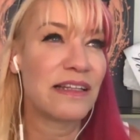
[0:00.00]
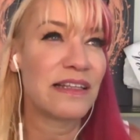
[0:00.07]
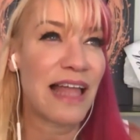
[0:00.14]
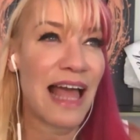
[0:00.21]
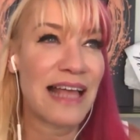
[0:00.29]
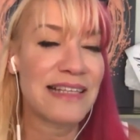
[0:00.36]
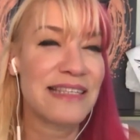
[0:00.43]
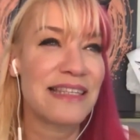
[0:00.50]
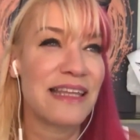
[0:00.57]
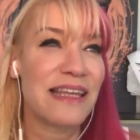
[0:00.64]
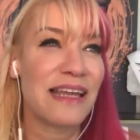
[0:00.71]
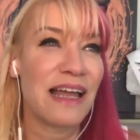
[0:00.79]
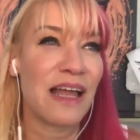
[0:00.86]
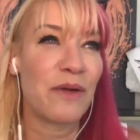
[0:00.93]
last
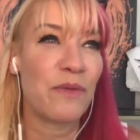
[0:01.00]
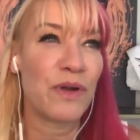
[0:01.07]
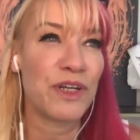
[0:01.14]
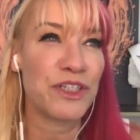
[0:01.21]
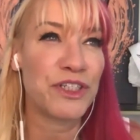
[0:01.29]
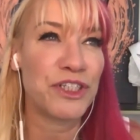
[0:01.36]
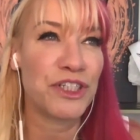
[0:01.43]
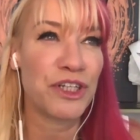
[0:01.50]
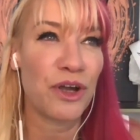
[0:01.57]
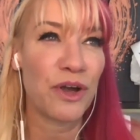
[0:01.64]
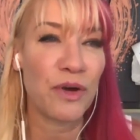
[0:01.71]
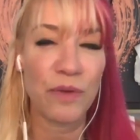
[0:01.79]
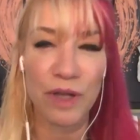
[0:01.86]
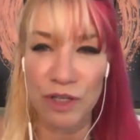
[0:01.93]
thing I want to
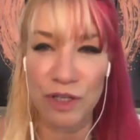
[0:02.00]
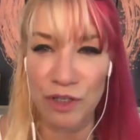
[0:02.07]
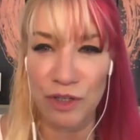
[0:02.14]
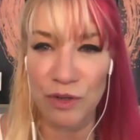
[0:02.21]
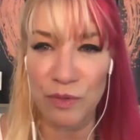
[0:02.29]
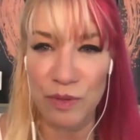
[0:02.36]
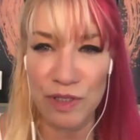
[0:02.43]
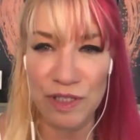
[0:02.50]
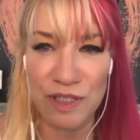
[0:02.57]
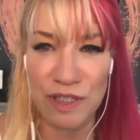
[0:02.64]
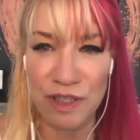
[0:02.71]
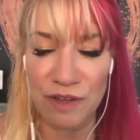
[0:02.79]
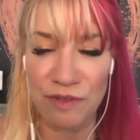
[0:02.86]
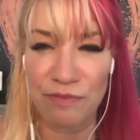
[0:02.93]
show in you is
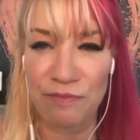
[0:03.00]
the